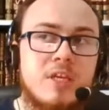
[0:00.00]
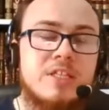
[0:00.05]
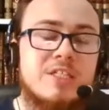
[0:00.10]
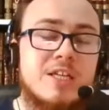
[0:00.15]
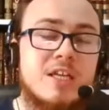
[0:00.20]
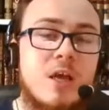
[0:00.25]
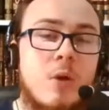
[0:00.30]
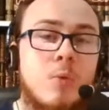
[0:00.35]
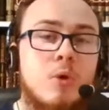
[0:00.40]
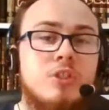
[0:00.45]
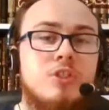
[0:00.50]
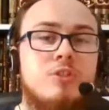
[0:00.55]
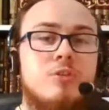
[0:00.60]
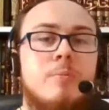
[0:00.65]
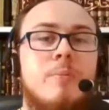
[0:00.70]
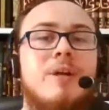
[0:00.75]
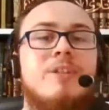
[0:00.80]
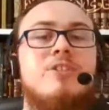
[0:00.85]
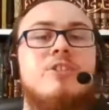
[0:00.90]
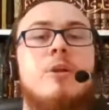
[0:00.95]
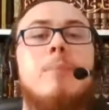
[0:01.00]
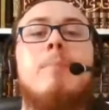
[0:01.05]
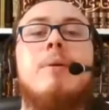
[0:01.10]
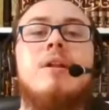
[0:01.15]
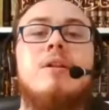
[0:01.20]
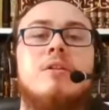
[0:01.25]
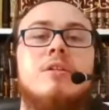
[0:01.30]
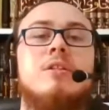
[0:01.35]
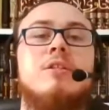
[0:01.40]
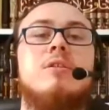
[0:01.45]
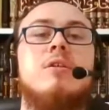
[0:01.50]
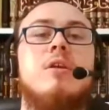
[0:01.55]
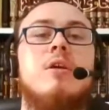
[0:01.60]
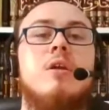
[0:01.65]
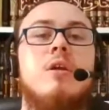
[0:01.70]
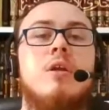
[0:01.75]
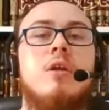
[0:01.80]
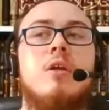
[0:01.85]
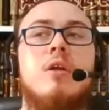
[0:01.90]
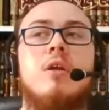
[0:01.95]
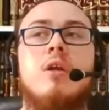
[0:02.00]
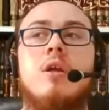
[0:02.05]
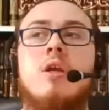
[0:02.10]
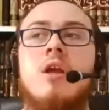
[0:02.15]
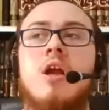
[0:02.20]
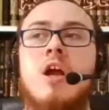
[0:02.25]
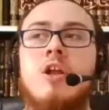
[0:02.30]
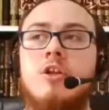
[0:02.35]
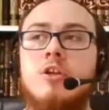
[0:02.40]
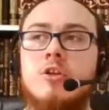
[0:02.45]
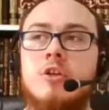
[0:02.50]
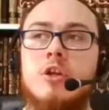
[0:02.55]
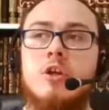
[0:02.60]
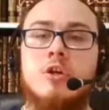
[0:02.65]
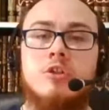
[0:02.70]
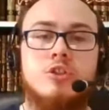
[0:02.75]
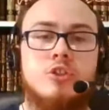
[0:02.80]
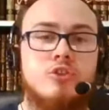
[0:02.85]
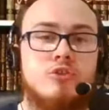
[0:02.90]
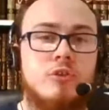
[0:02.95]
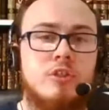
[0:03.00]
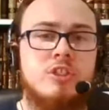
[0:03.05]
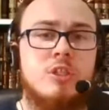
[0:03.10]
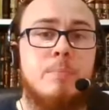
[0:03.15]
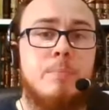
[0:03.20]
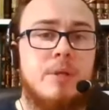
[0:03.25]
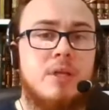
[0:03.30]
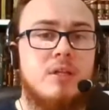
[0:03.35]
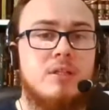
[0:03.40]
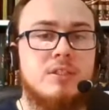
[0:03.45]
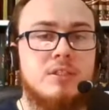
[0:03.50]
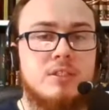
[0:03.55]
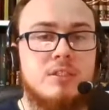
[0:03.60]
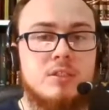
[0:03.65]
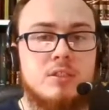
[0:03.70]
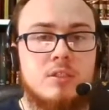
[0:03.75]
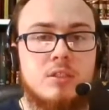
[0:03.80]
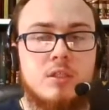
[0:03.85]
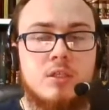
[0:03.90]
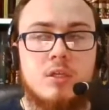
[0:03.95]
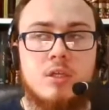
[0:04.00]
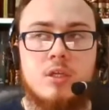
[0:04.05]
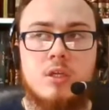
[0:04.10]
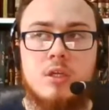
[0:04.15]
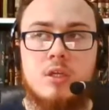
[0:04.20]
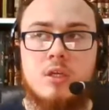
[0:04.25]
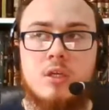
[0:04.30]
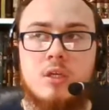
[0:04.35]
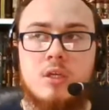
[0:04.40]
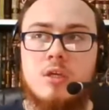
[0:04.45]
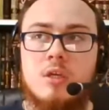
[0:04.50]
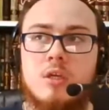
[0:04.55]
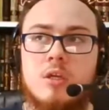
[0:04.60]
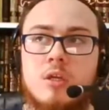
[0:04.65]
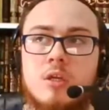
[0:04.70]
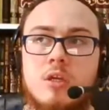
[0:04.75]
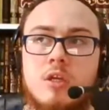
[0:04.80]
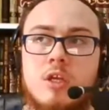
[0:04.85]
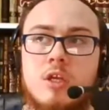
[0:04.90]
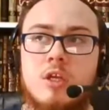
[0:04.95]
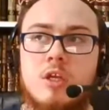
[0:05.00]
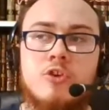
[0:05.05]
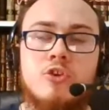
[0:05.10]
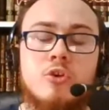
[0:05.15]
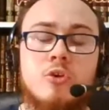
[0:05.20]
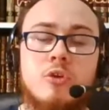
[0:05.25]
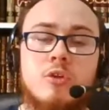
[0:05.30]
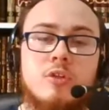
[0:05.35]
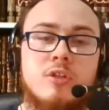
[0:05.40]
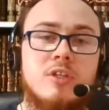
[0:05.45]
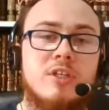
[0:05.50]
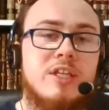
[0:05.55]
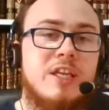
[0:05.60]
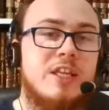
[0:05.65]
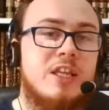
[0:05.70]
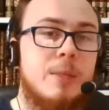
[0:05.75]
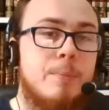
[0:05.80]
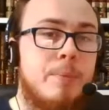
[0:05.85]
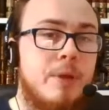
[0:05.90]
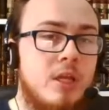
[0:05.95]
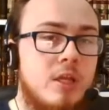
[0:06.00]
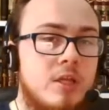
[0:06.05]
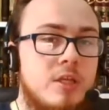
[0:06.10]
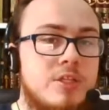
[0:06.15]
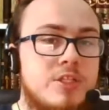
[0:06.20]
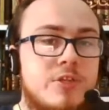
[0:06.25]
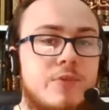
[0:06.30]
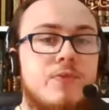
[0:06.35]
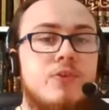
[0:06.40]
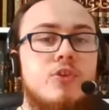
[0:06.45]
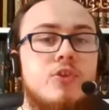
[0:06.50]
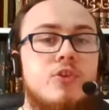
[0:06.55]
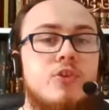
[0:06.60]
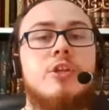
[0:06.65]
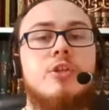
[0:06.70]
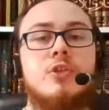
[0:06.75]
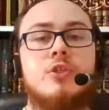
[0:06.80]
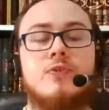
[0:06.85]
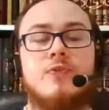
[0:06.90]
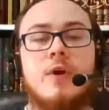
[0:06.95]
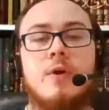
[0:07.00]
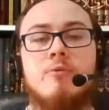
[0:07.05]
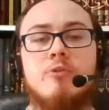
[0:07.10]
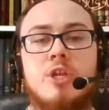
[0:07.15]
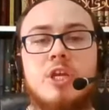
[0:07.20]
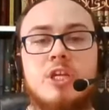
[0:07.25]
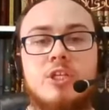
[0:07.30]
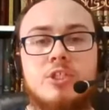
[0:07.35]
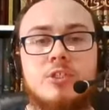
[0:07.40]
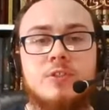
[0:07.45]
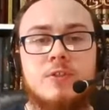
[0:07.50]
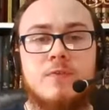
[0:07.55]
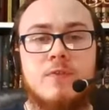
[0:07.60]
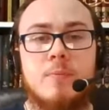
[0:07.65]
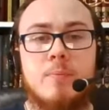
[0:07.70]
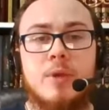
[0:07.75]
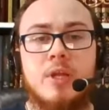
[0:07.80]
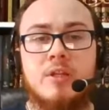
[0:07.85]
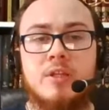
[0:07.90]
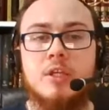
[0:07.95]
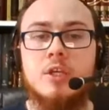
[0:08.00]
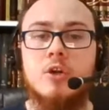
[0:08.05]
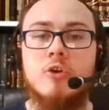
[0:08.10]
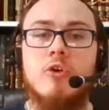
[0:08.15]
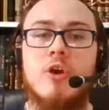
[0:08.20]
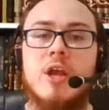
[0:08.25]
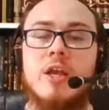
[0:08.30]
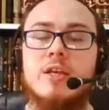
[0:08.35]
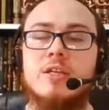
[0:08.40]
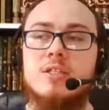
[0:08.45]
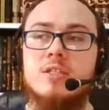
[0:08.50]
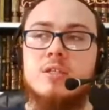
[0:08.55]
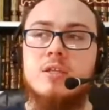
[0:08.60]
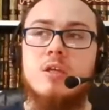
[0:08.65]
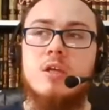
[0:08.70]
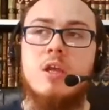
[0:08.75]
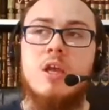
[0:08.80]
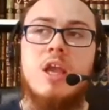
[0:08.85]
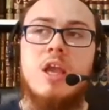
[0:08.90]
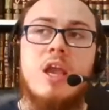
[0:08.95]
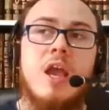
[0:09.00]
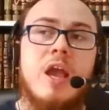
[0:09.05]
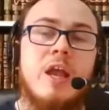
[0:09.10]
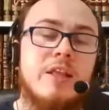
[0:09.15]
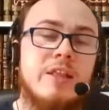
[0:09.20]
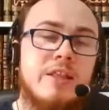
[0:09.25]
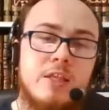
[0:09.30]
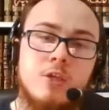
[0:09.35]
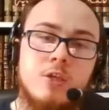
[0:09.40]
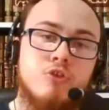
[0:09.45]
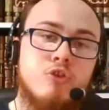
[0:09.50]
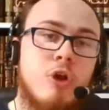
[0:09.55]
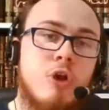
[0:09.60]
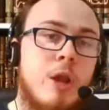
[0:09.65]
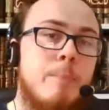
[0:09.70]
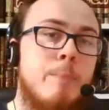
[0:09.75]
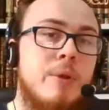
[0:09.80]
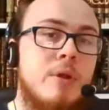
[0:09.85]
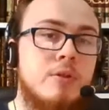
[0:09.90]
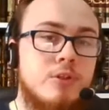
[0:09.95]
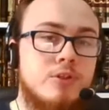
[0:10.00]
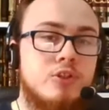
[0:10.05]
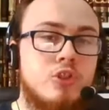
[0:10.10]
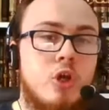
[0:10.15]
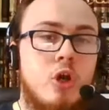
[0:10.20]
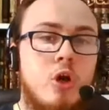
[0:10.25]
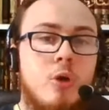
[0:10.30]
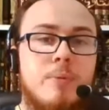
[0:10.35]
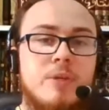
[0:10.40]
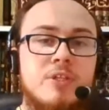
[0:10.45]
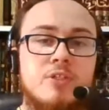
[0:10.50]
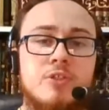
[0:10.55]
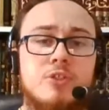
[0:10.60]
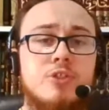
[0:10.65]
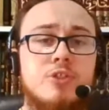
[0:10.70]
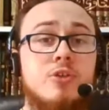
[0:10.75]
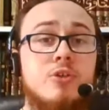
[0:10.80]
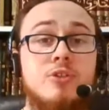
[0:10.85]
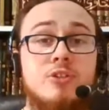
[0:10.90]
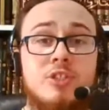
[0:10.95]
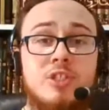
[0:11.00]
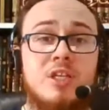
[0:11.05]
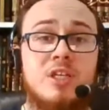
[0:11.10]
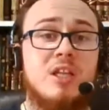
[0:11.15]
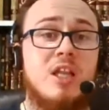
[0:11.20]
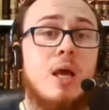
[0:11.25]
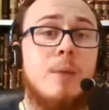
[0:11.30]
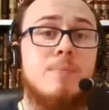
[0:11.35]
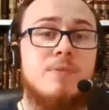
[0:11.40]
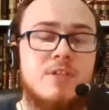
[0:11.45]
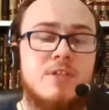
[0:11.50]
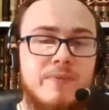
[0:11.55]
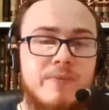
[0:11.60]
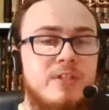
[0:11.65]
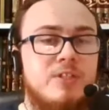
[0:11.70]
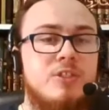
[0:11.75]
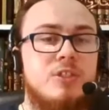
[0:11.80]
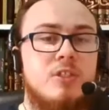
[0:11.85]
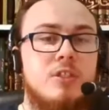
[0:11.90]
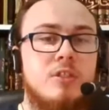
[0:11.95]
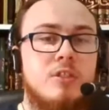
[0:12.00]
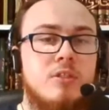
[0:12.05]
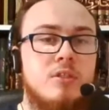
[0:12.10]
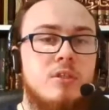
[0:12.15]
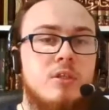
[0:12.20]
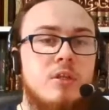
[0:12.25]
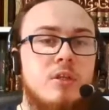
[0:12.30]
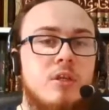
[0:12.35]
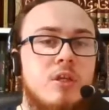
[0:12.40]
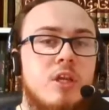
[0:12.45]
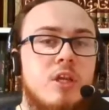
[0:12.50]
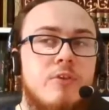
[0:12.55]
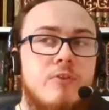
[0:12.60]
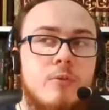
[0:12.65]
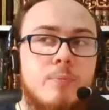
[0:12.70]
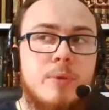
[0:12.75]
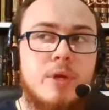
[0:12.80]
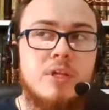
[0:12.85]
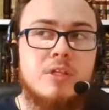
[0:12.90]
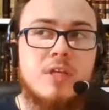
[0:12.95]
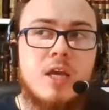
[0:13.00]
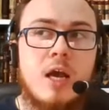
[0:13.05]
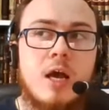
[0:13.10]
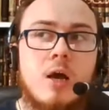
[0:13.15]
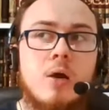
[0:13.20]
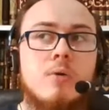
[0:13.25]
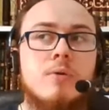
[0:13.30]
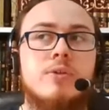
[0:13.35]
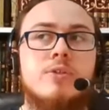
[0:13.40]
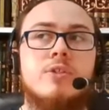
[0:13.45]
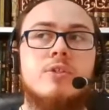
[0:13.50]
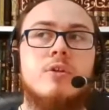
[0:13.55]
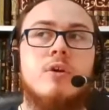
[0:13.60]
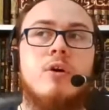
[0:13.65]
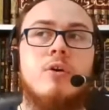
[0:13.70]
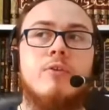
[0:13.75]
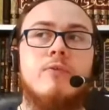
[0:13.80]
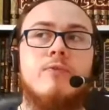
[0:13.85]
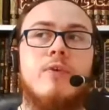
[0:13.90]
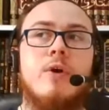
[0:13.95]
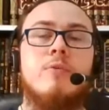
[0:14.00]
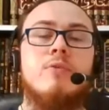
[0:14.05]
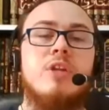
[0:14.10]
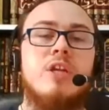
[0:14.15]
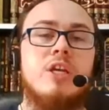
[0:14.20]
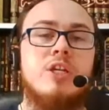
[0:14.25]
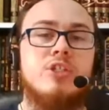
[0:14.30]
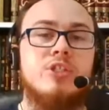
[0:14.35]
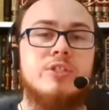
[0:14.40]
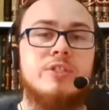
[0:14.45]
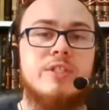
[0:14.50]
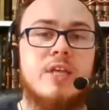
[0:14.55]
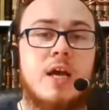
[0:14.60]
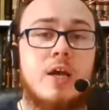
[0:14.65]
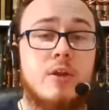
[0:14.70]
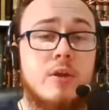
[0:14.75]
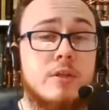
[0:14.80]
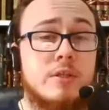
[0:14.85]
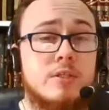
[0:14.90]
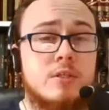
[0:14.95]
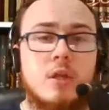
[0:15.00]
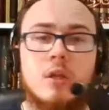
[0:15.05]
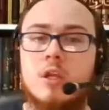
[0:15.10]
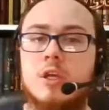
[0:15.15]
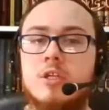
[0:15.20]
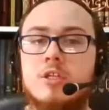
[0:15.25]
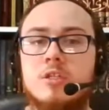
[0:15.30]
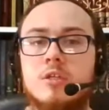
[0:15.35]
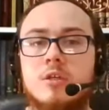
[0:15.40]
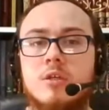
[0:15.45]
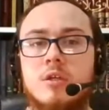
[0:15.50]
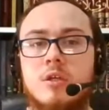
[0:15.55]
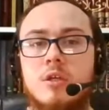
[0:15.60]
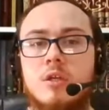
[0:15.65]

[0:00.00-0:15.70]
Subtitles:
is because I want you to imagine a building, and you're going to construct a building. If you don't get the pillars, if you don't get those foundations of the building correct, anything you try and build on top is just going to collapse eventually. If you build a house on foundations that are not solid,